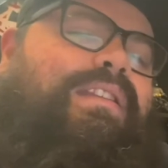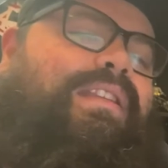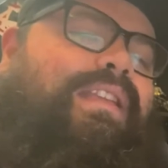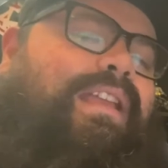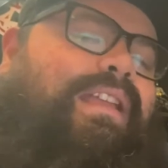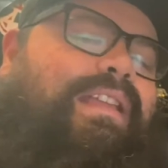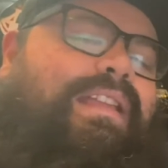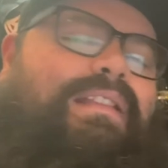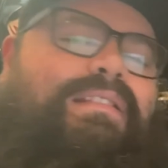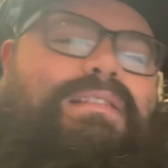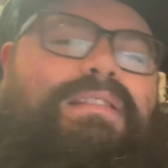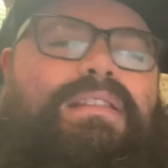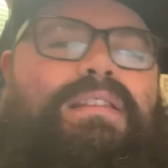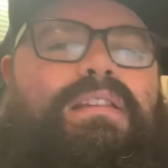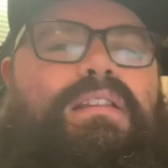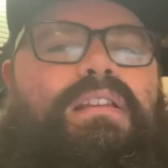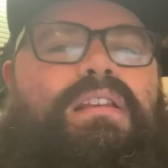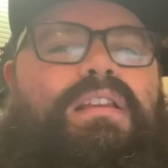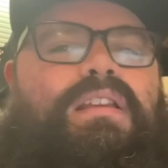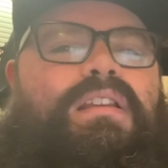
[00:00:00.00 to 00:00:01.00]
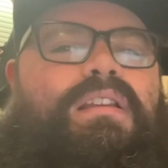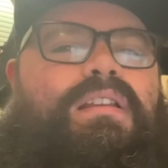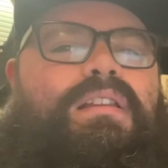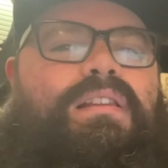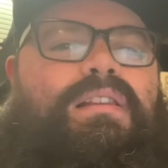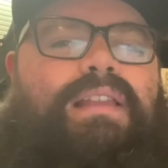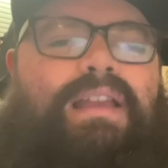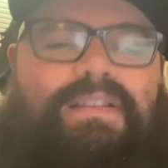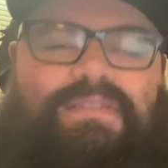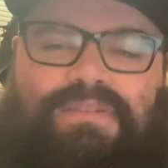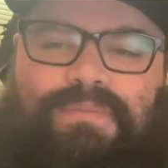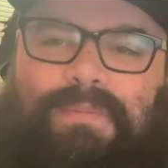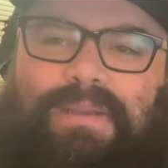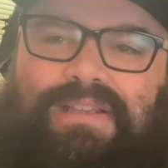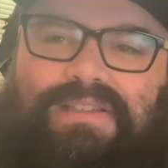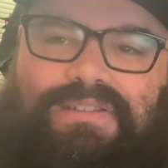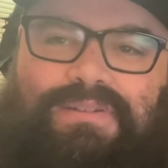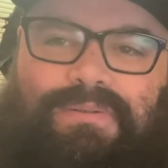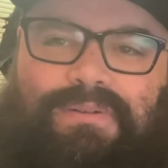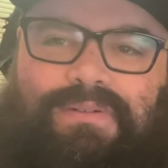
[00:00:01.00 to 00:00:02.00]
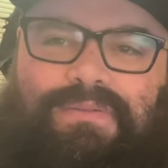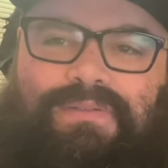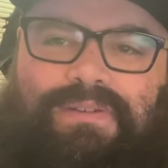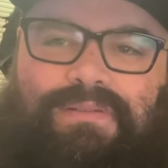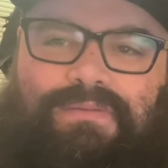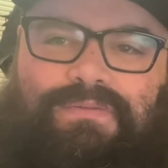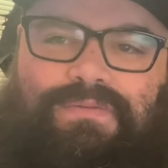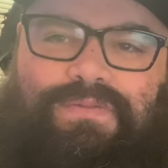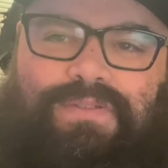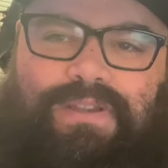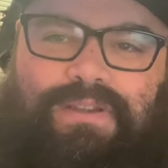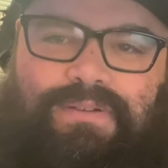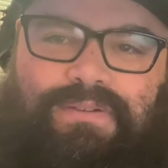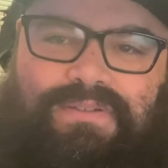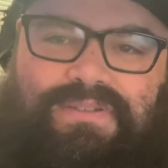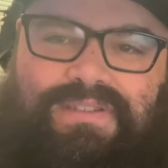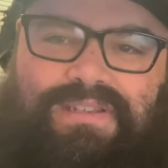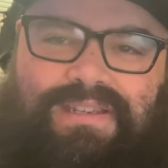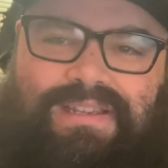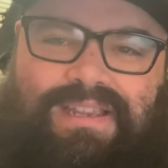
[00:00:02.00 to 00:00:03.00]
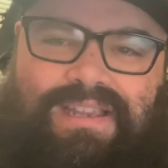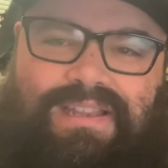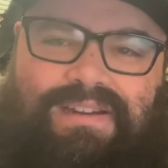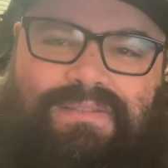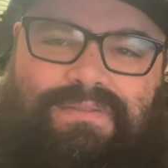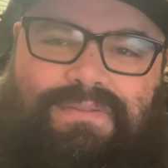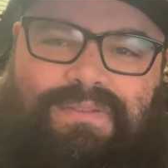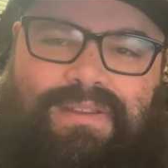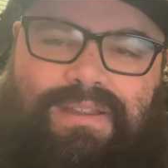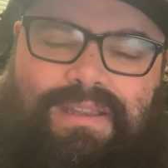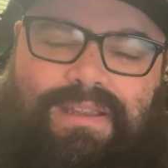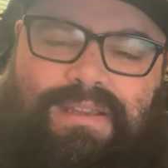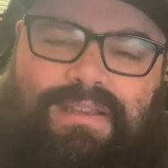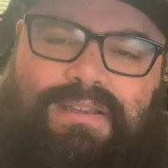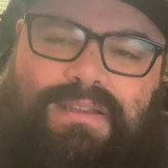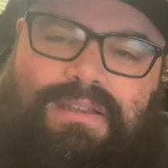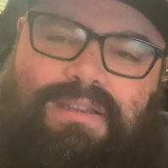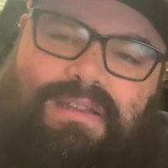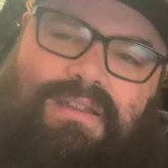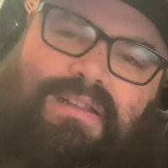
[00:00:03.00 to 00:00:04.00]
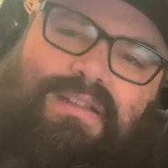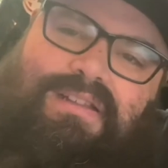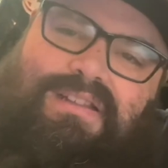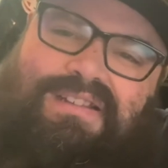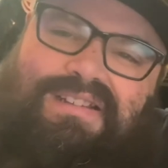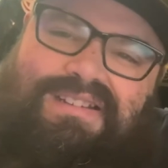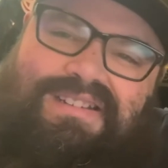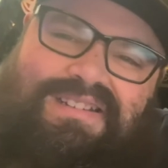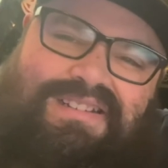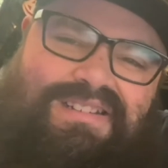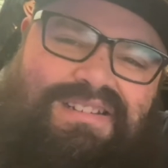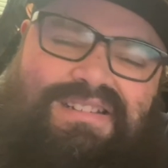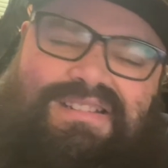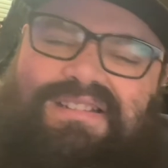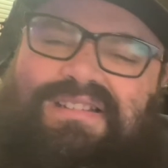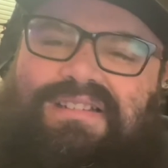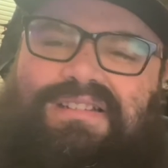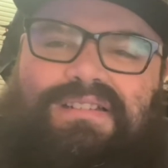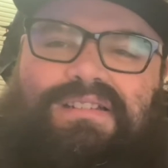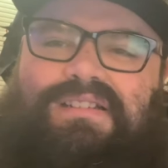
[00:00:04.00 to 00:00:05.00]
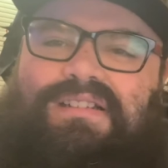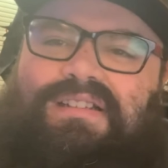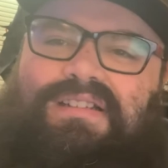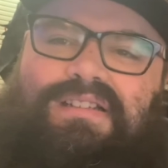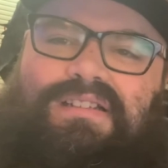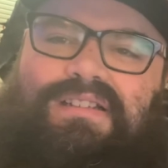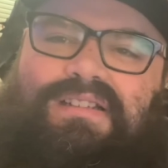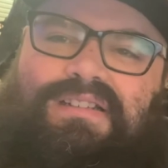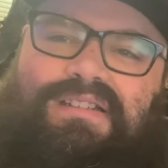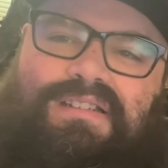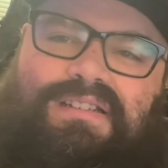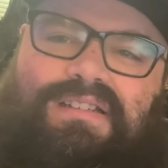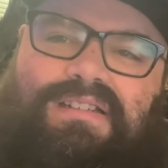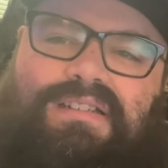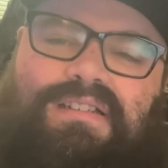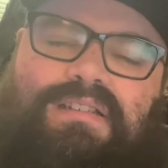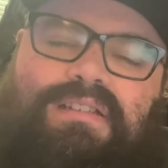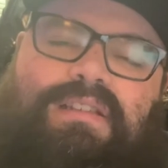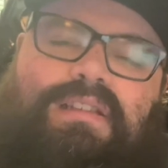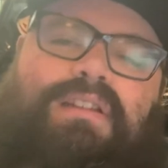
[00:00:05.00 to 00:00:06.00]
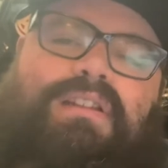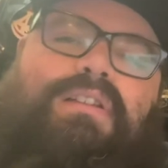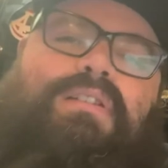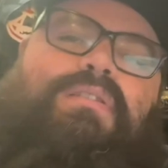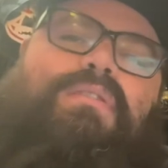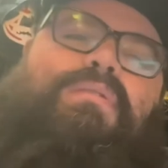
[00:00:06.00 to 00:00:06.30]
it left me sort of confused and kind of like, you know,